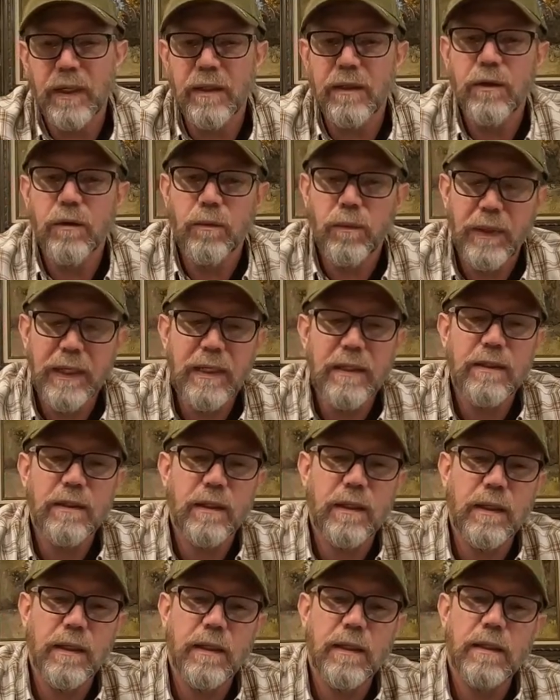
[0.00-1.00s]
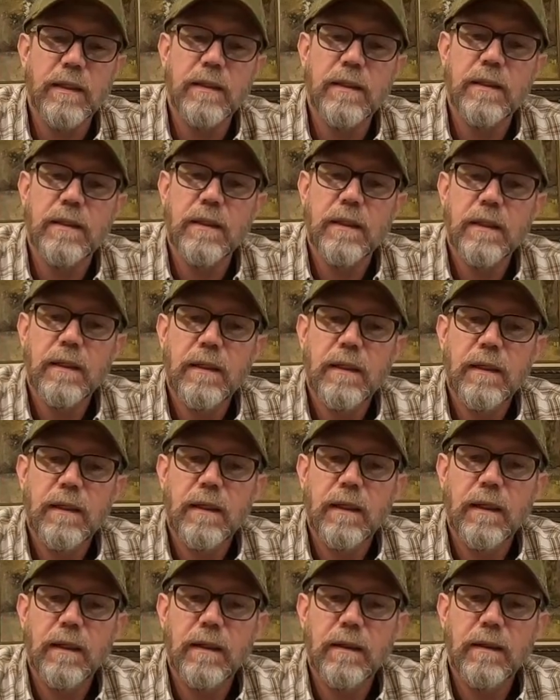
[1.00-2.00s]
And the reason is
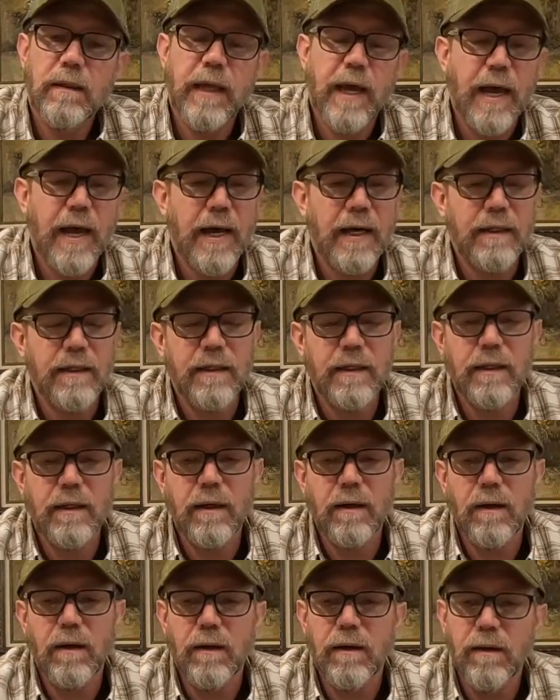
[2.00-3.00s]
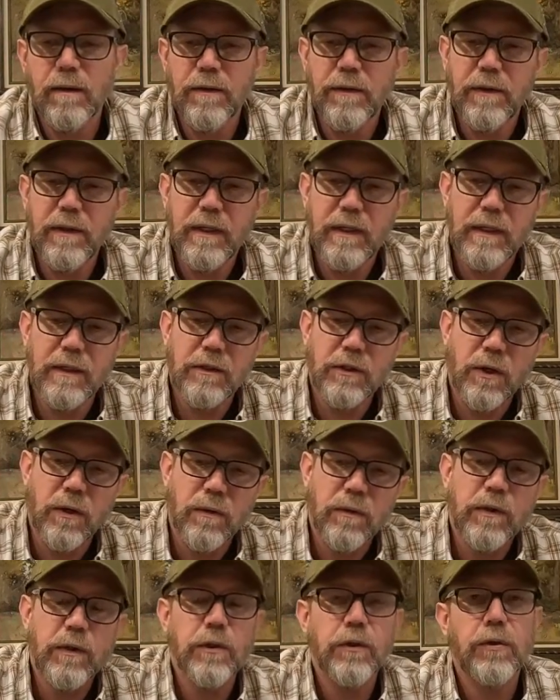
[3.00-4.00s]
that the
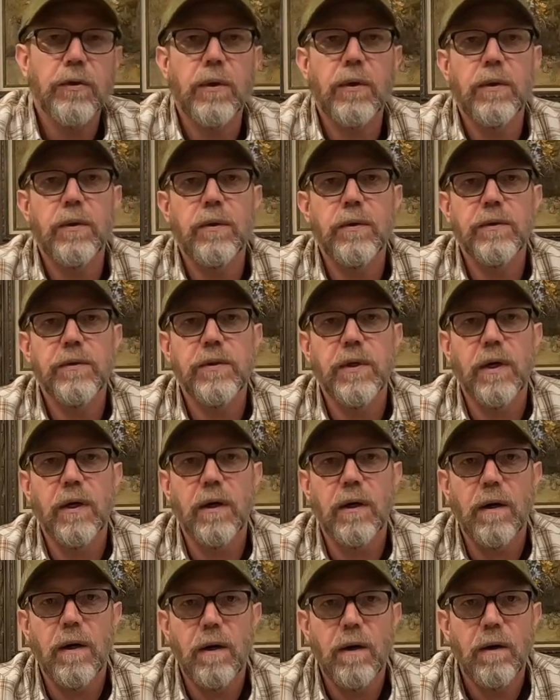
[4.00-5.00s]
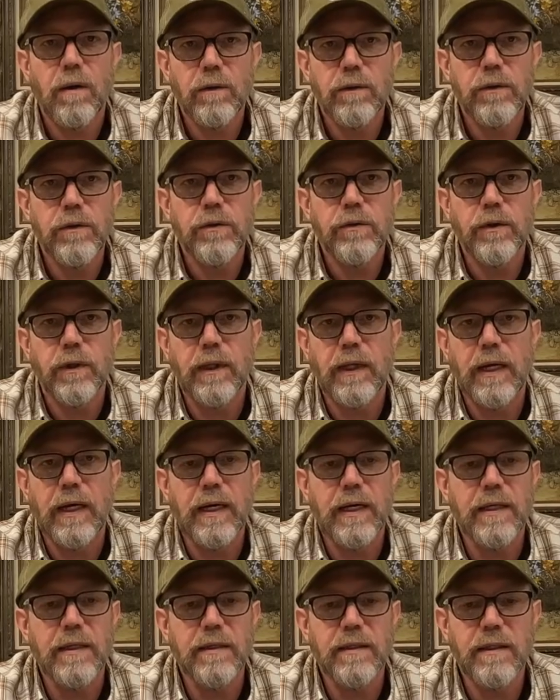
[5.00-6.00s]
tone controls are all
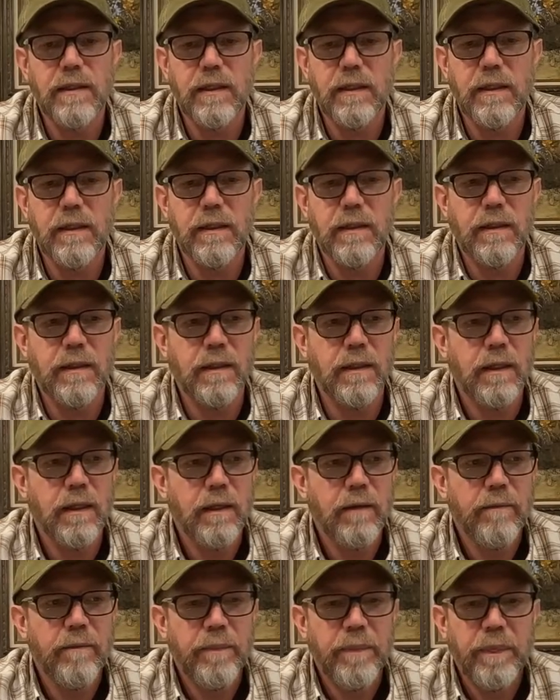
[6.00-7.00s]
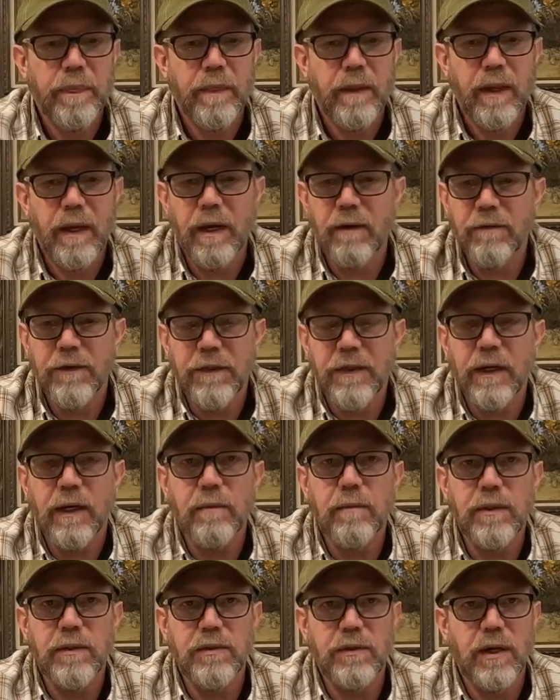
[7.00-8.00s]
neutralized in everything
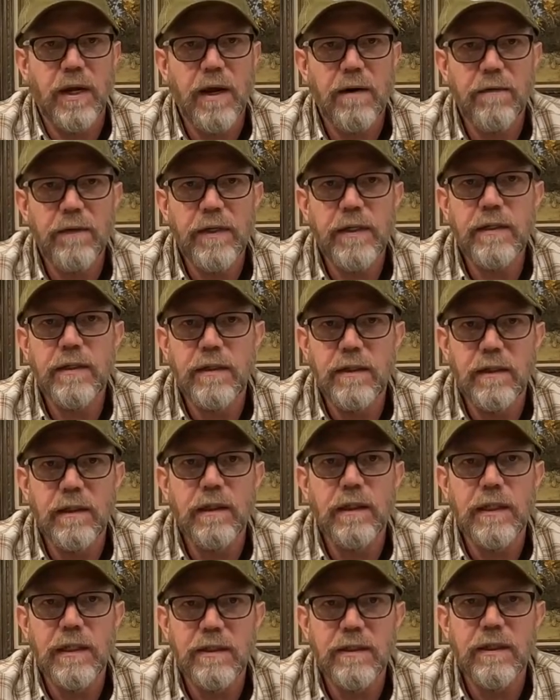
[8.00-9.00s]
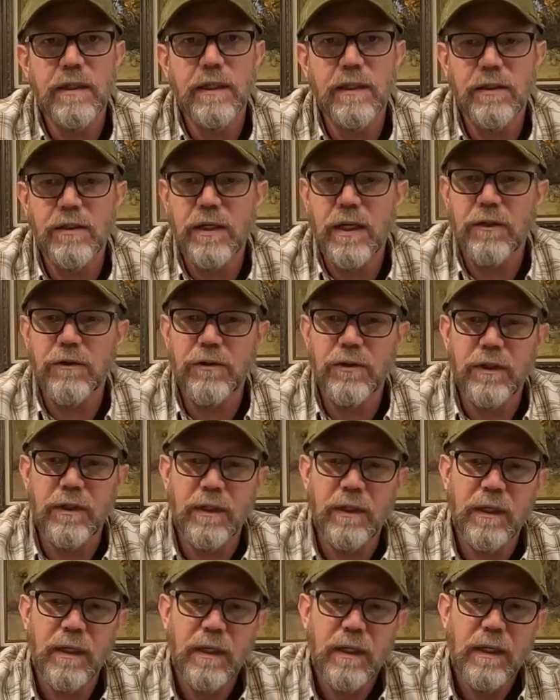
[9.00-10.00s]
I'm listening to. Every listening
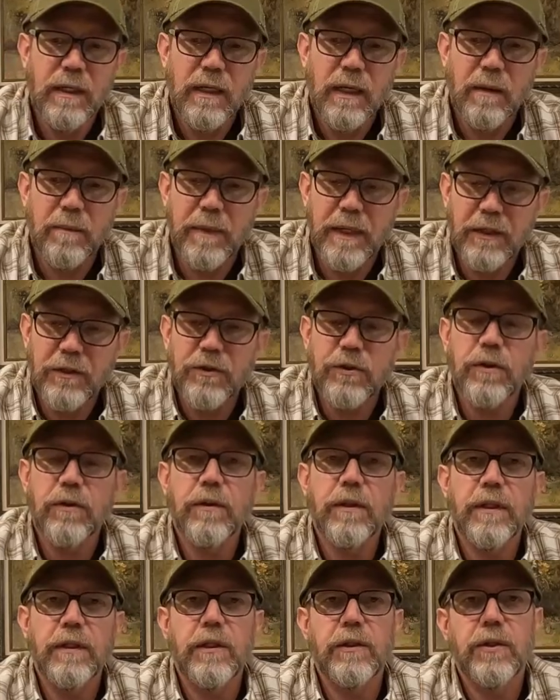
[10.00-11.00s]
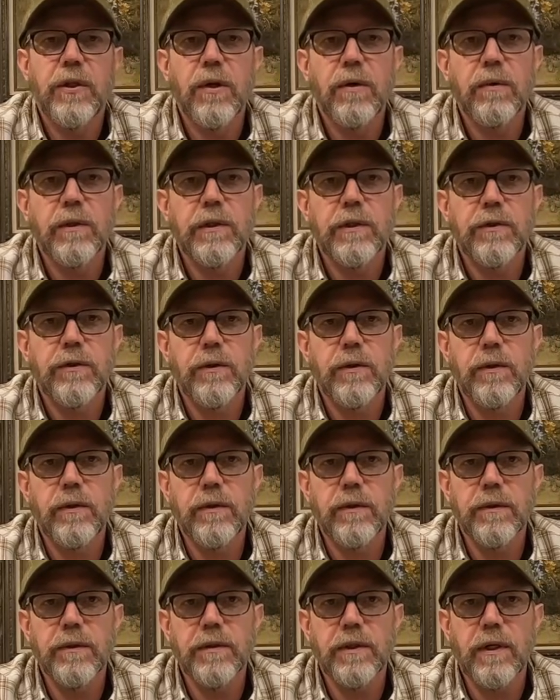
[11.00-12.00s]
session, I make sure that the tone
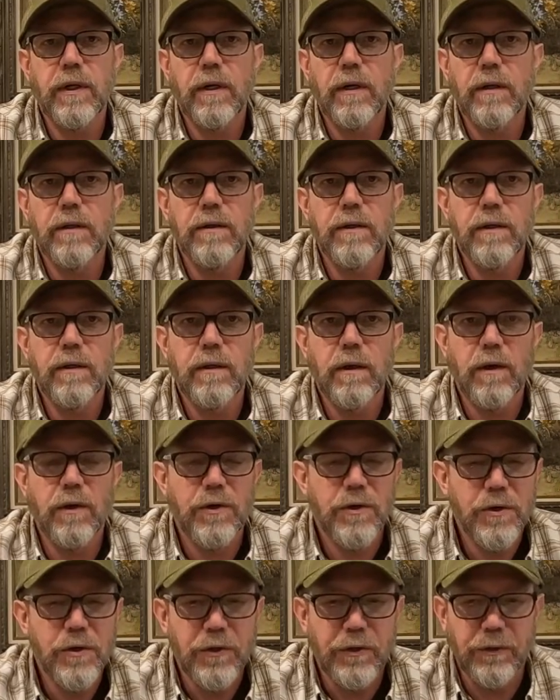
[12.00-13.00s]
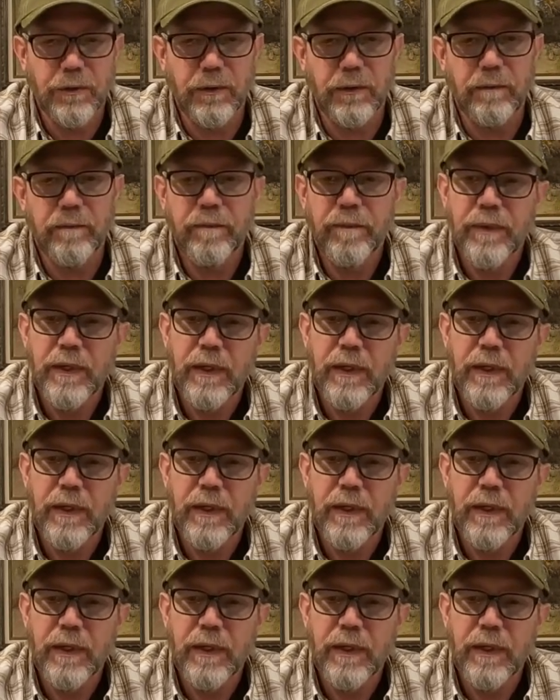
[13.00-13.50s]
controls are neutral.